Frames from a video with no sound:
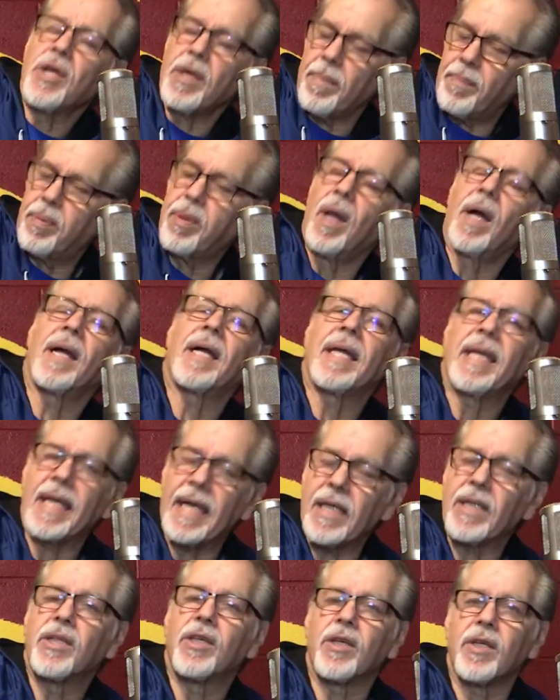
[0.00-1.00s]
you plug it
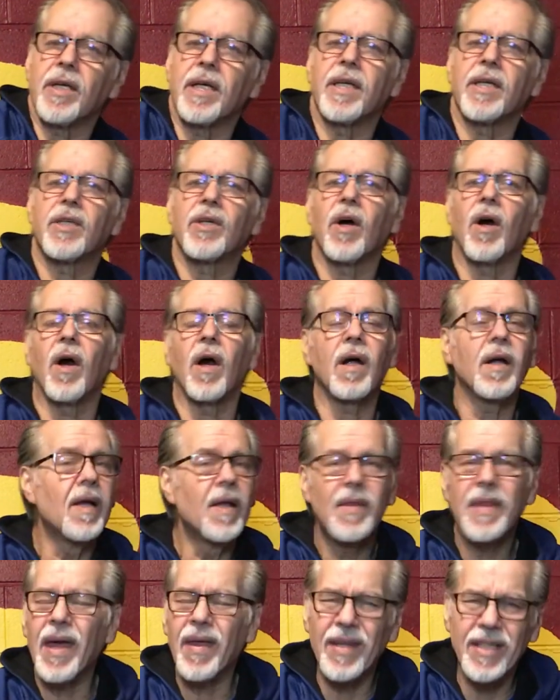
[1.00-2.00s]
into the guitar.
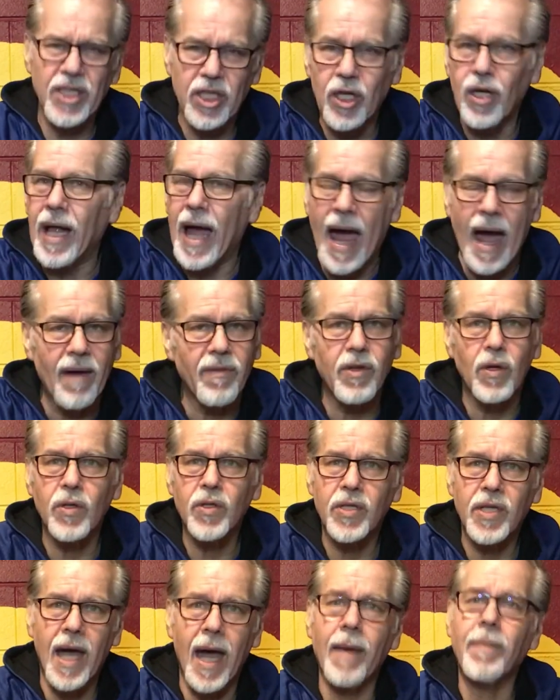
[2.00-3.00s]
Now, they still have
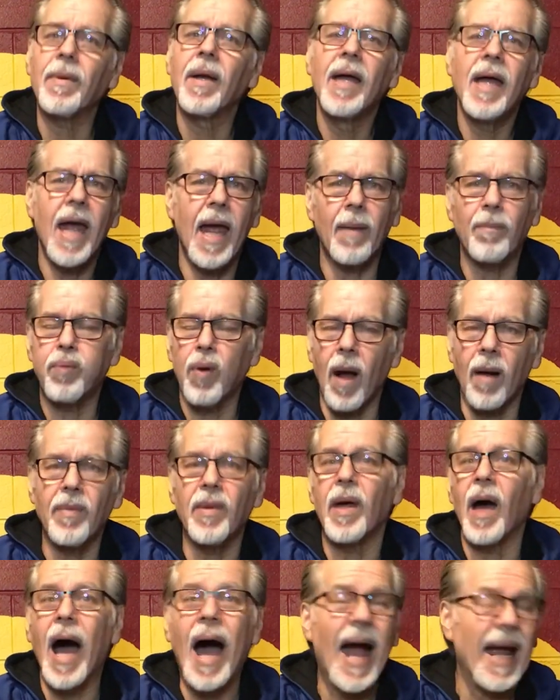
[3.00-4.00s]
those type, and probably
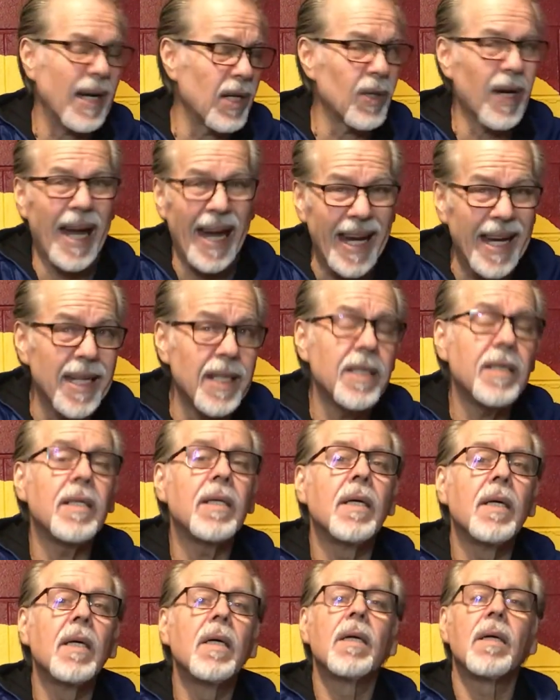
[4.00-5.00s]
the
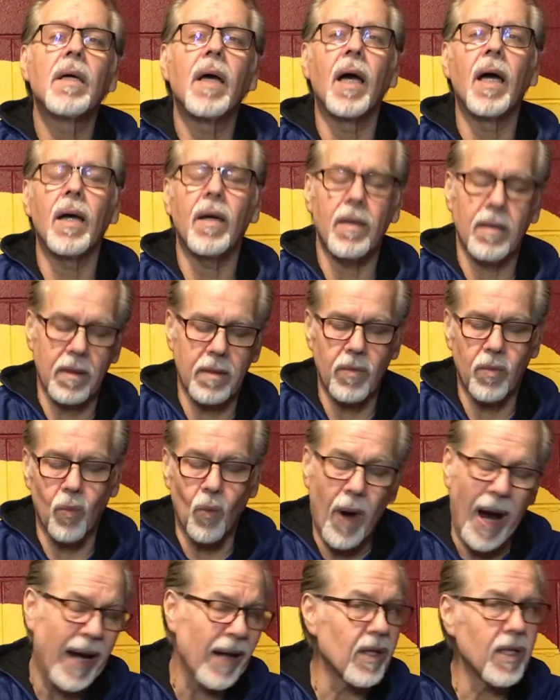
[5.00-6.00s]
higher-end
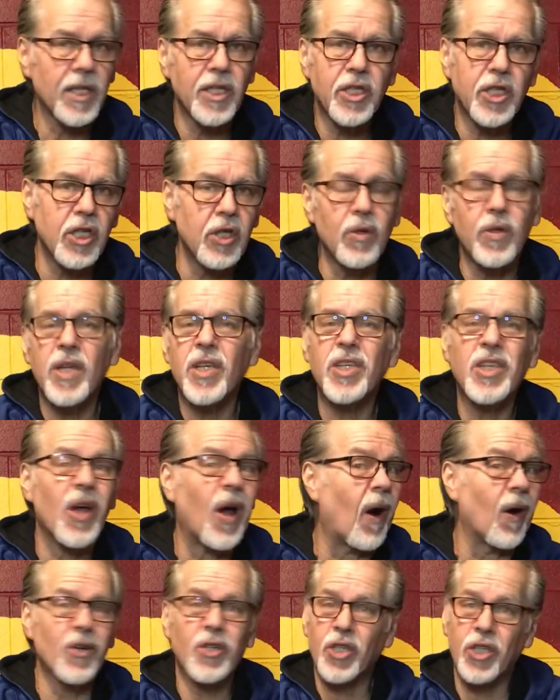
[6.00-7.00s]
wireless units
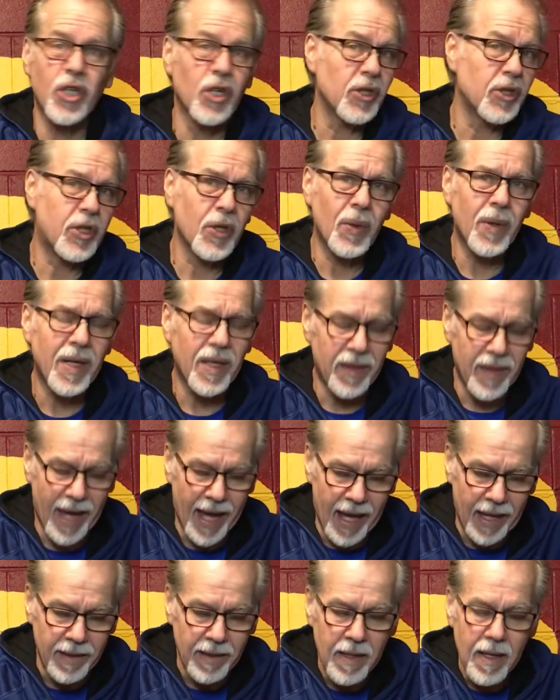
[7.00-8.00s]
are still doing
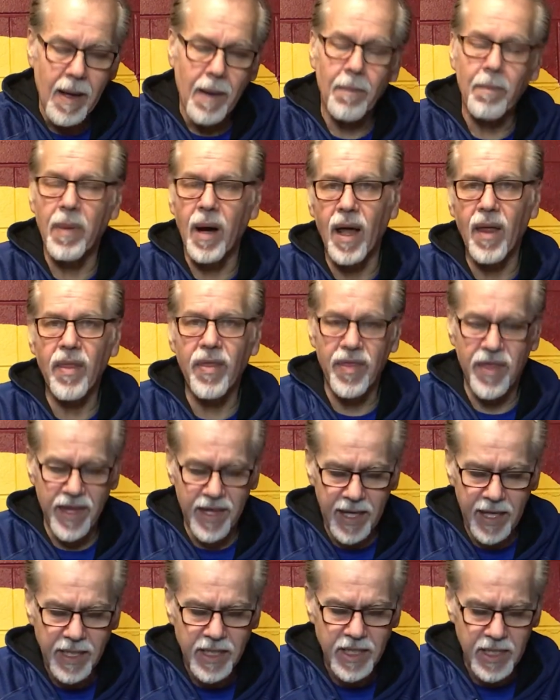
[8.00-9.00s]
that. But
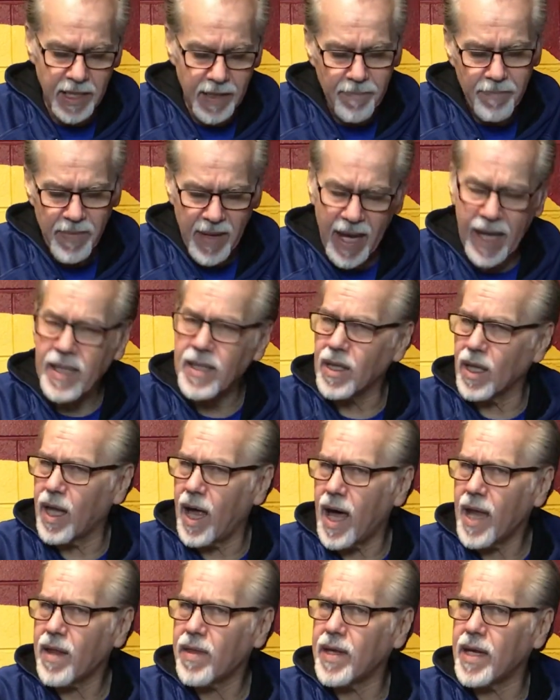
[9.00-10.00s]
this and a
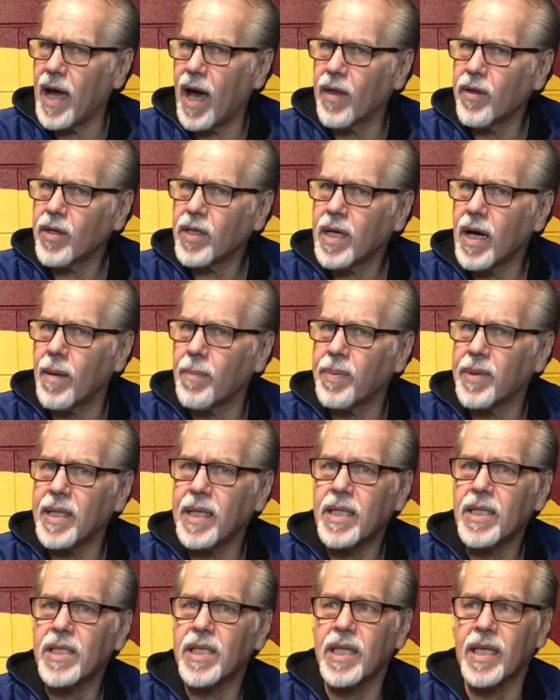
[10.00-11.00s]
lot of the other
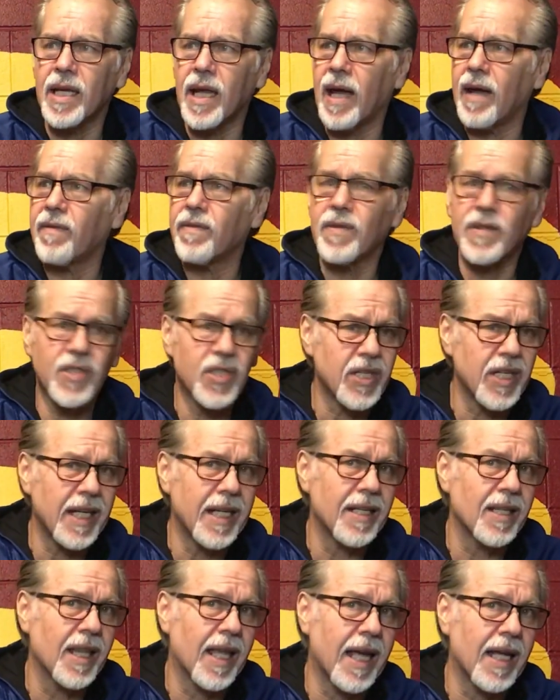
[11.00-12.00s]
companies that I've
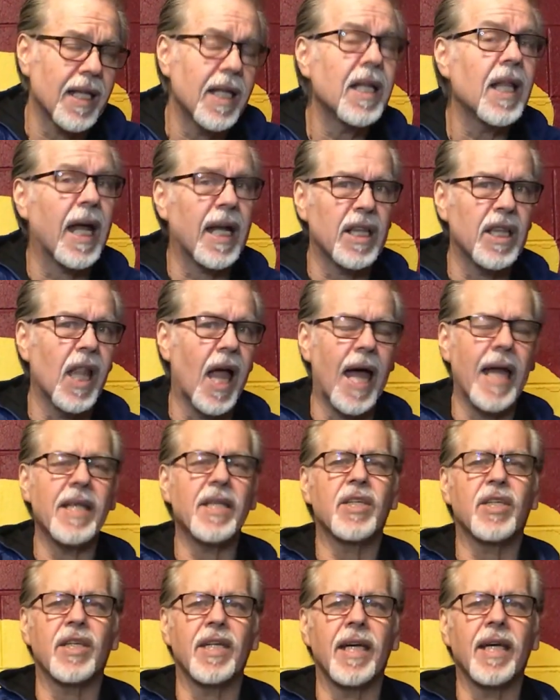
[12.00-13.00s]
seen lately, like
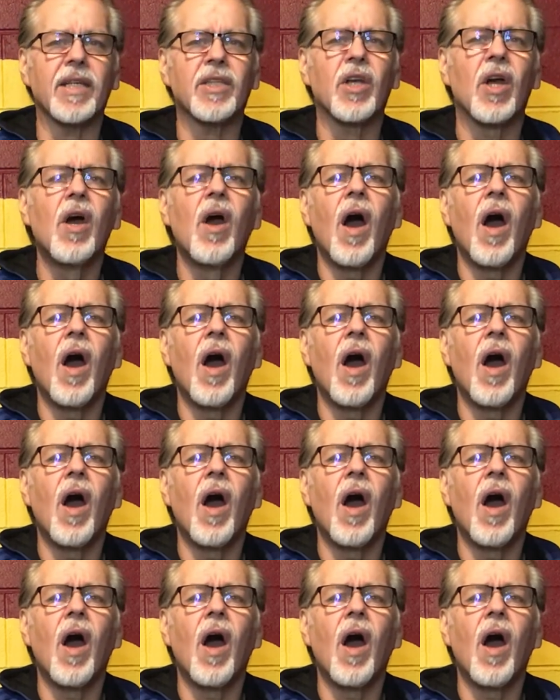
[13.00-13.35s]
Line 6,